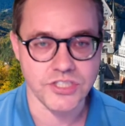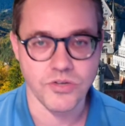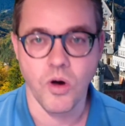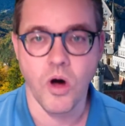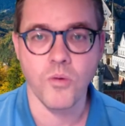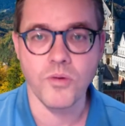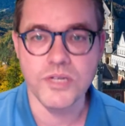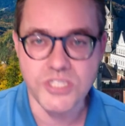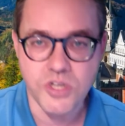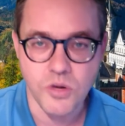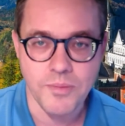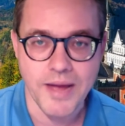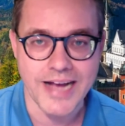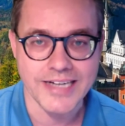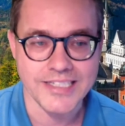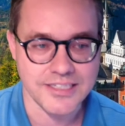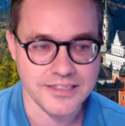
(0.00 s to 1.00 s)
So always go
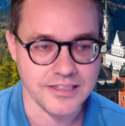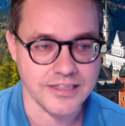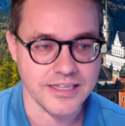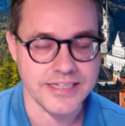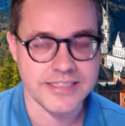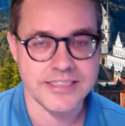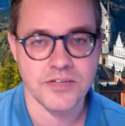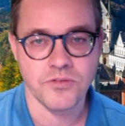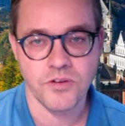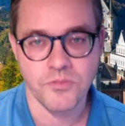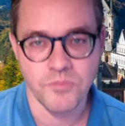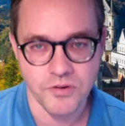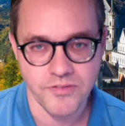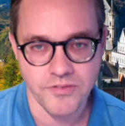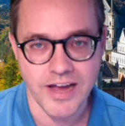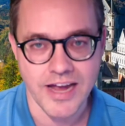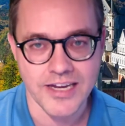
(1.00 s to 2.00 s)
back to the links that we've
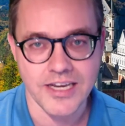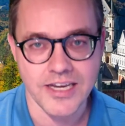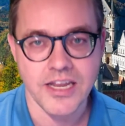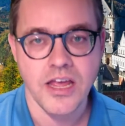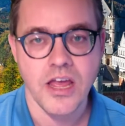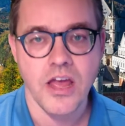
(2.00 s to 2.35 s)
provided